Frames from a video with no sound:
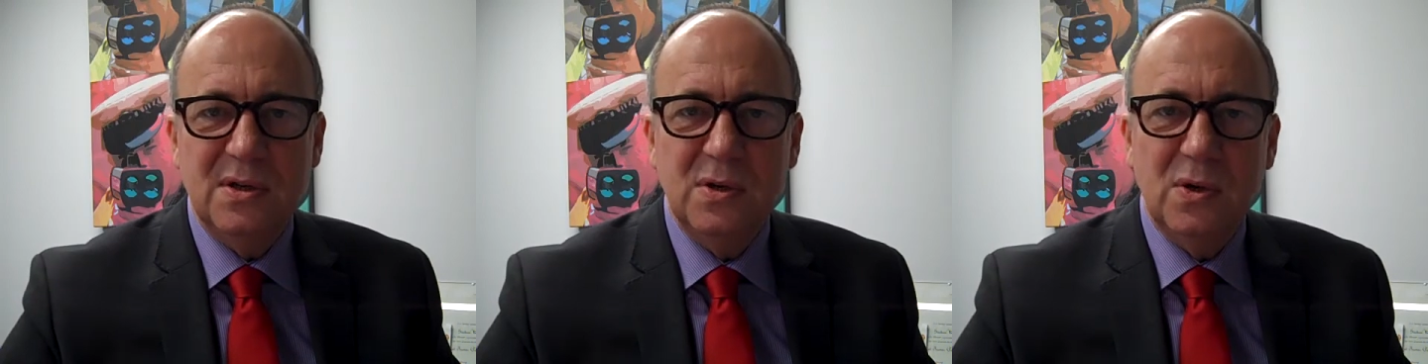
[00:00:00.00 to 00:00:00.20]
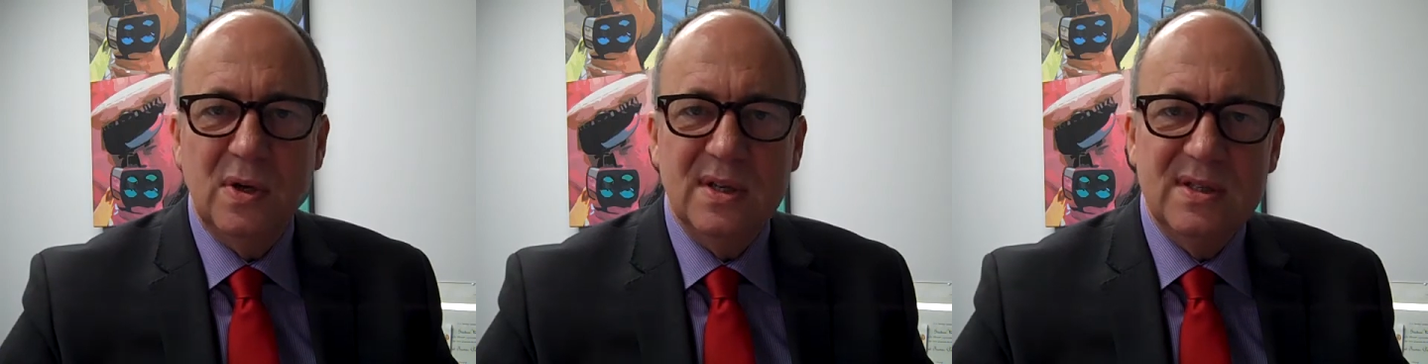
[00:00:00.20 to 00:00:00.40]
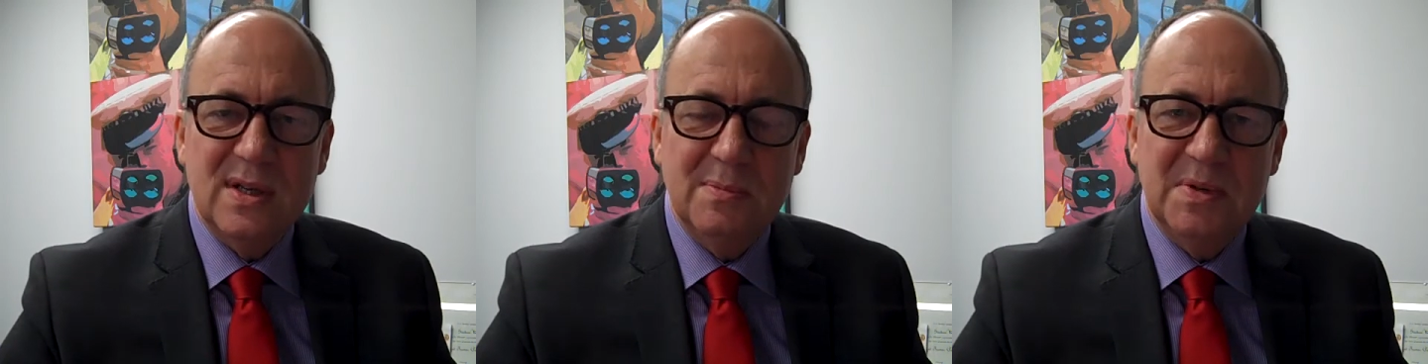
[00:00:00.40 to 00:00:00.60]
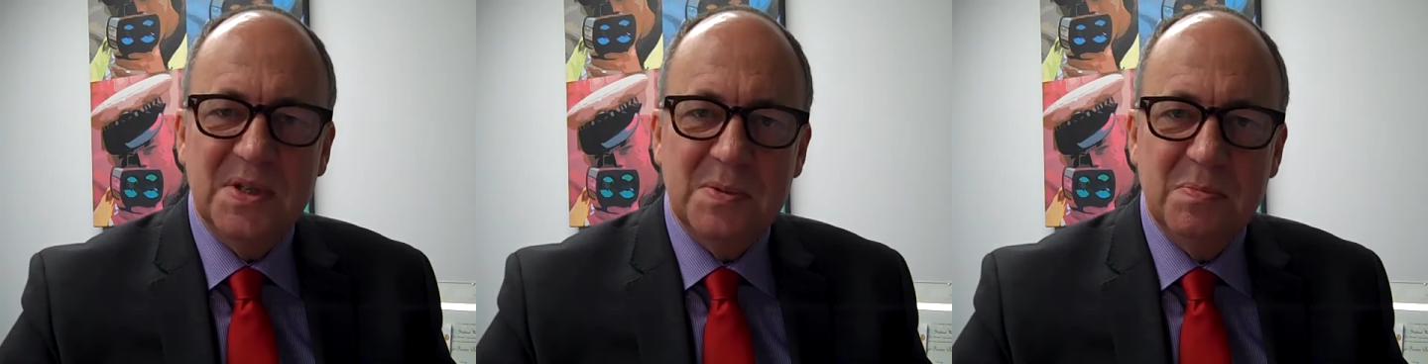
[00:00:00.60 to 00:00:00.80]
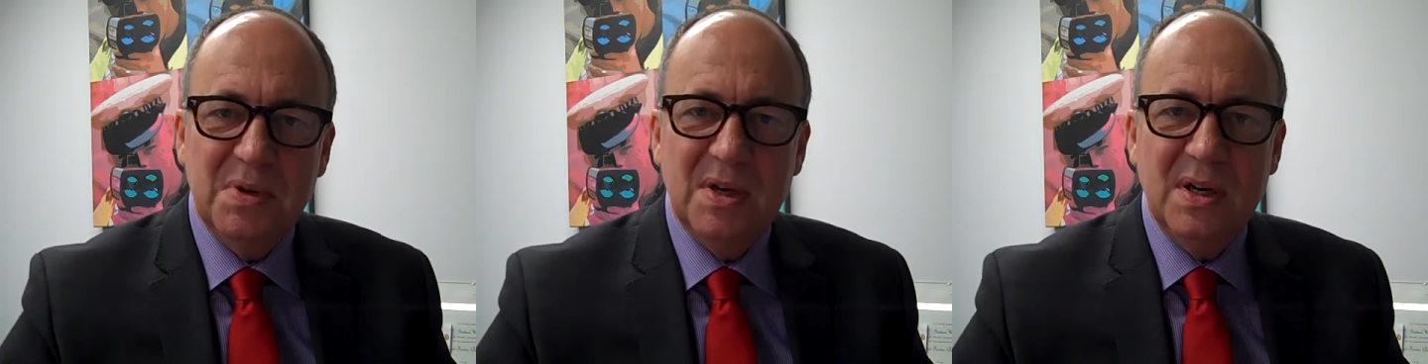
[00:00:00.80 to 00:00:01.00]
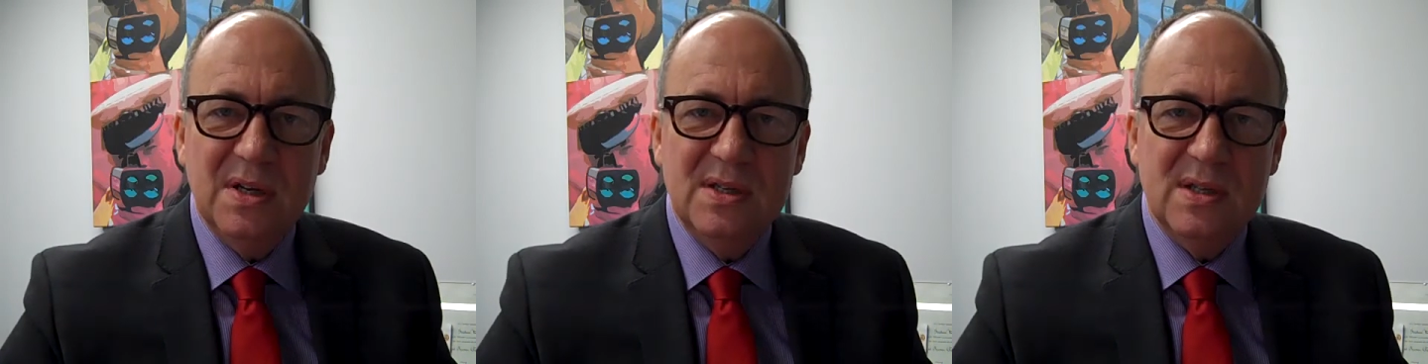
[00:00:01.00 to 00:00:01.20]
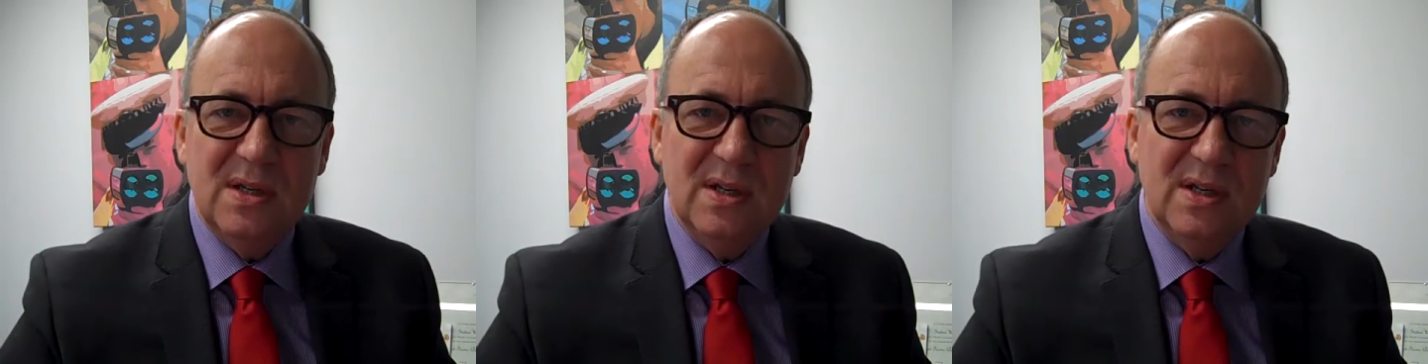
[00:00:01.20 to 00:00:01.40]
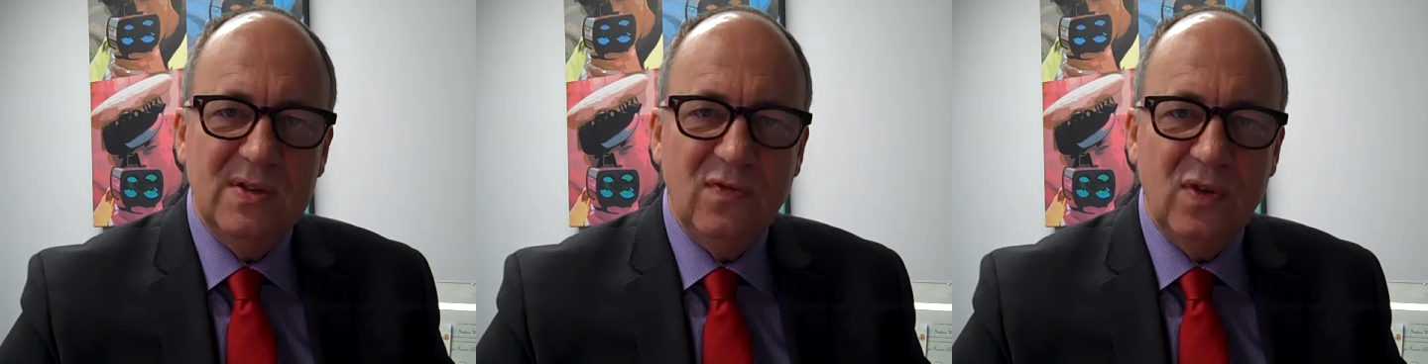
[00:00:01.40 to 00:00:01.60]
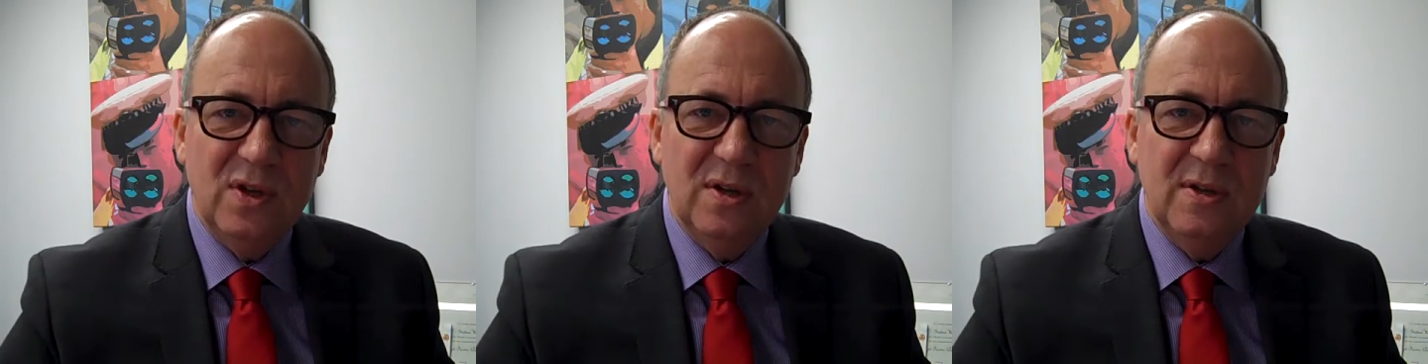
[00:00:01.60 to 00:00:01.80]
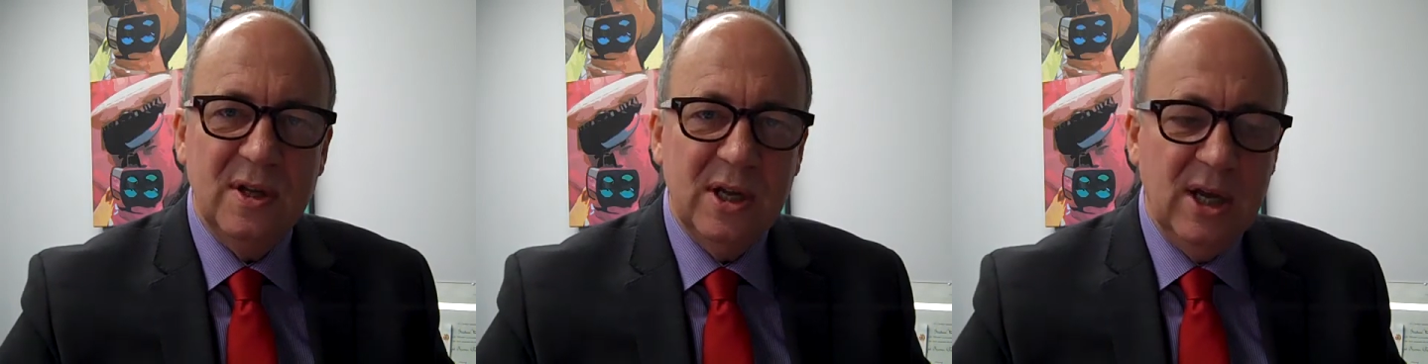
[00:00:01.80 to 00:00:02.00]
who has some experience in this
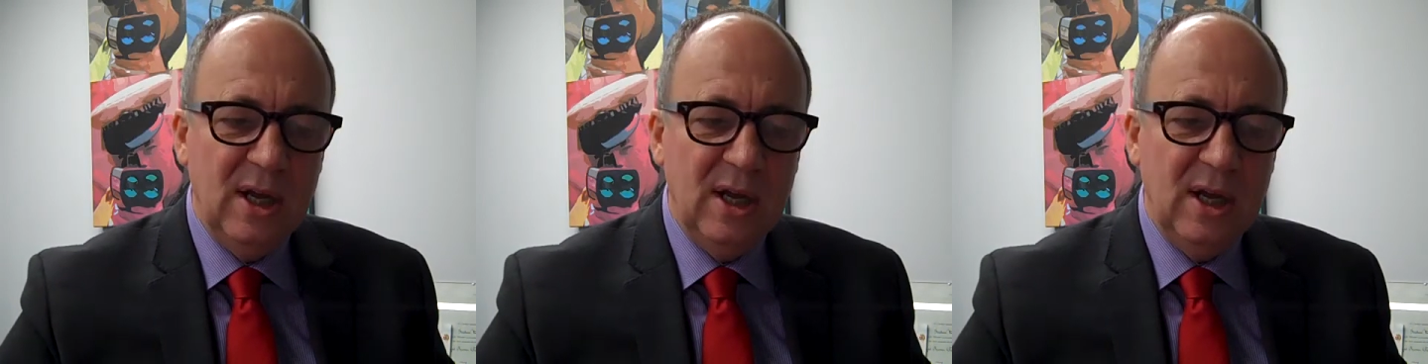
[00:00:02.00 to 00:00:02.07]
field.